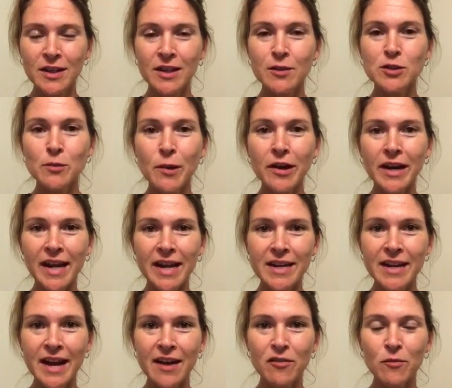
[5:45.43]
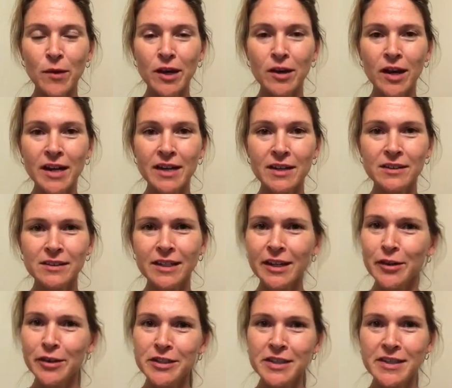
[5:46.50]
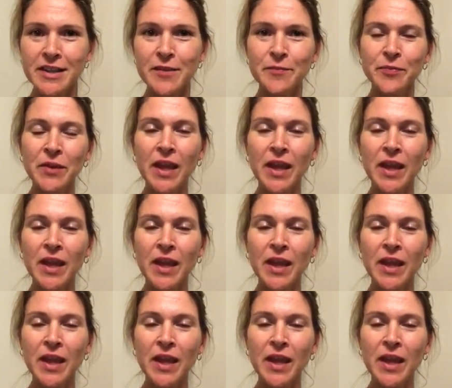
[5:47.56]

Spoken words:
It was about an 8.5 mile hike. Did I already say that?